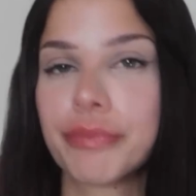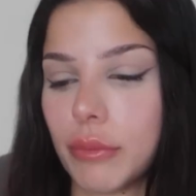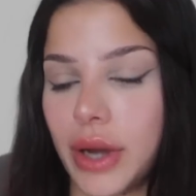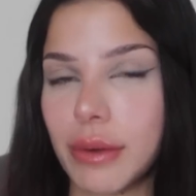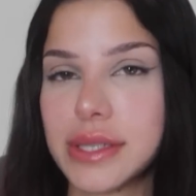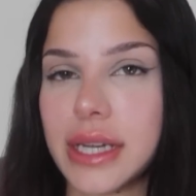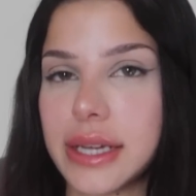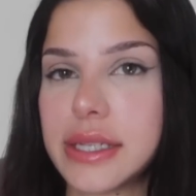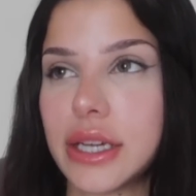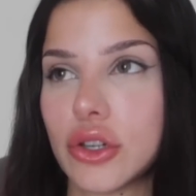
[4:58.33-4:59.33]
When I was
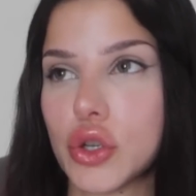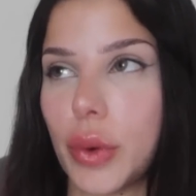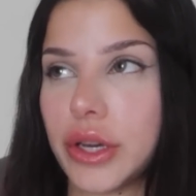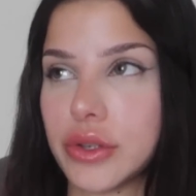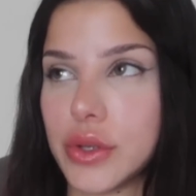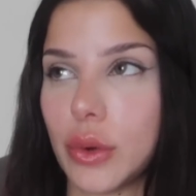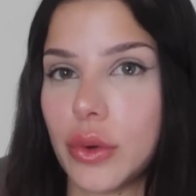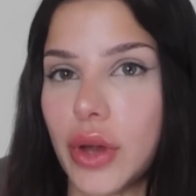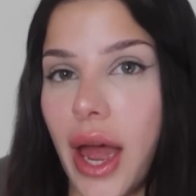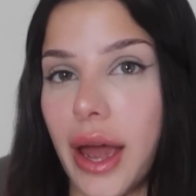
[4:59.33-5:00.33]
19 or 20 years
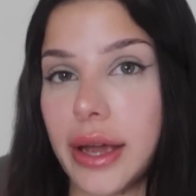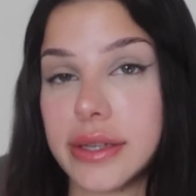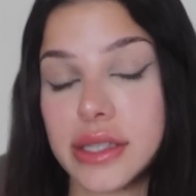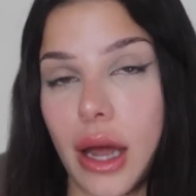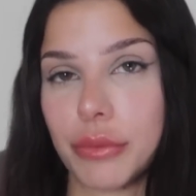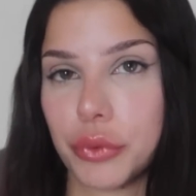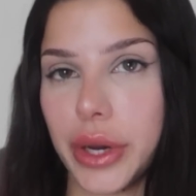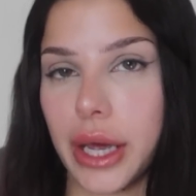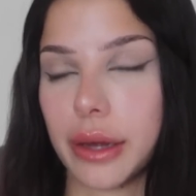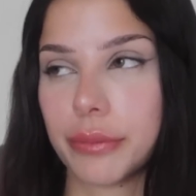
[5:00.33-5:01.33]
old, I stopped
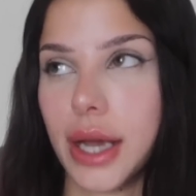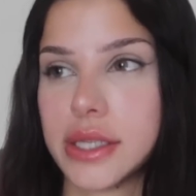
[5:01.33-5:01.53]
reading. I